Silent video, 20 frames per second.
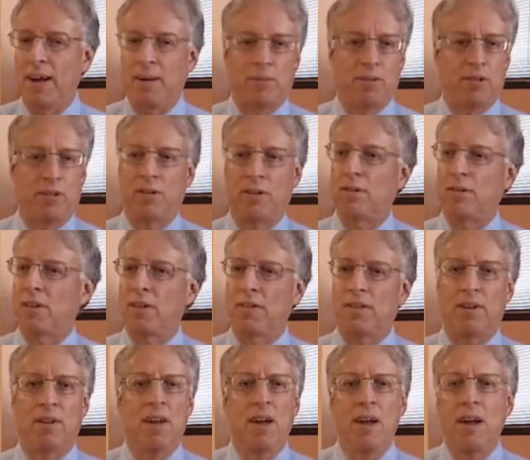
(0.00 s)
absolutely.
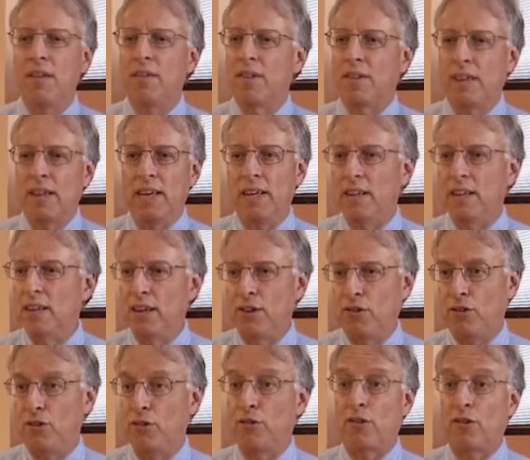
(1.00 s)
The legal
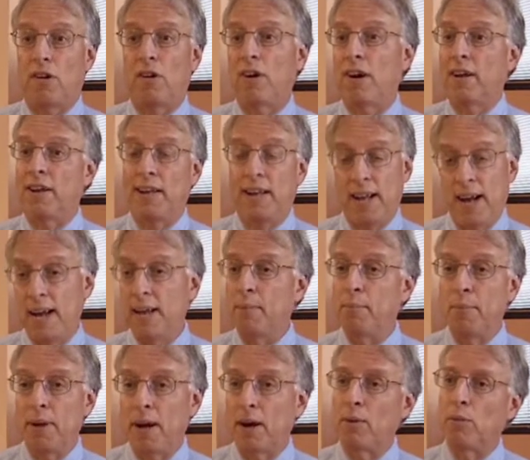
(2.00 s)
issues are a
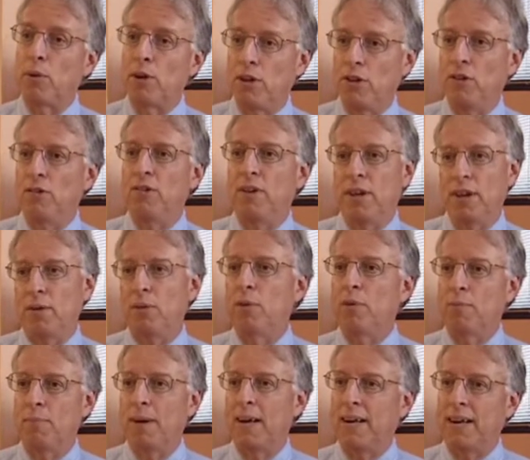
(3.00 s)
nightmare when you deal
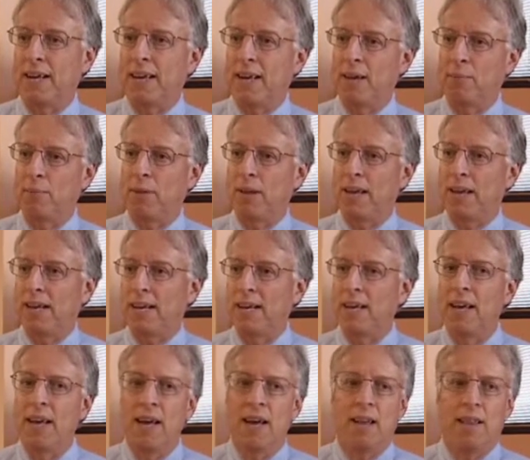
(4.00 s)
with Medicaid
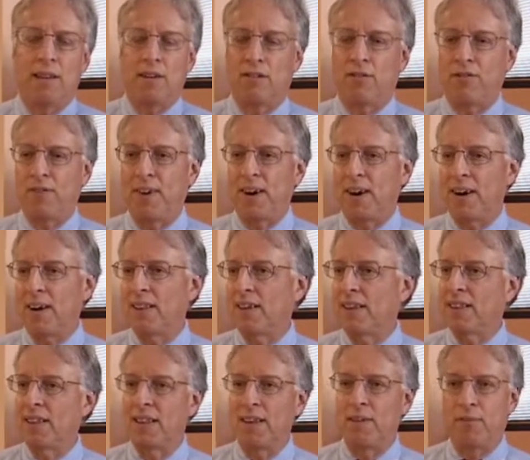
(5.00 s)
planning. There's very
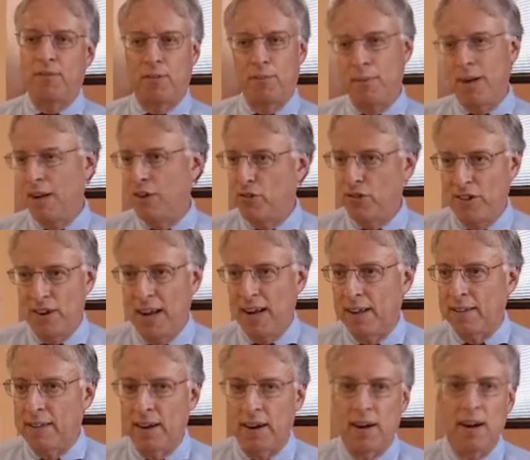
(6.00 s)
little information
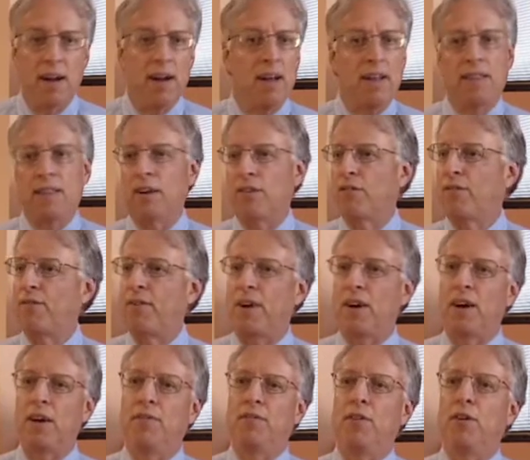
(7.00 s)
out there. There's
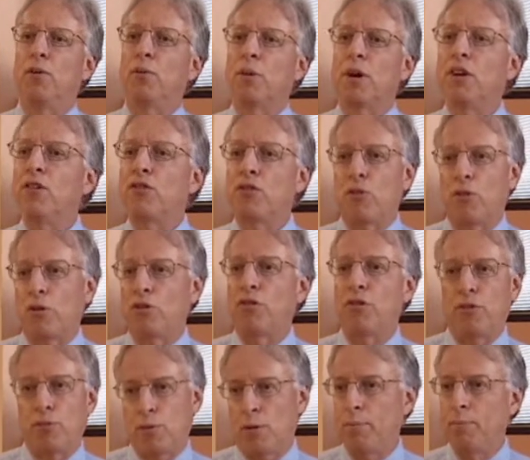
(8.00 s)
very few
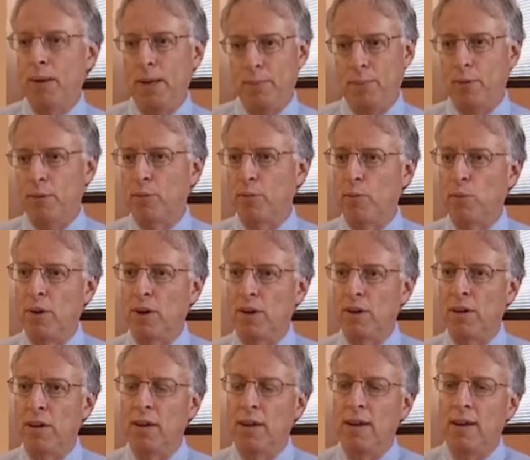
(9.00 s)
resources where people will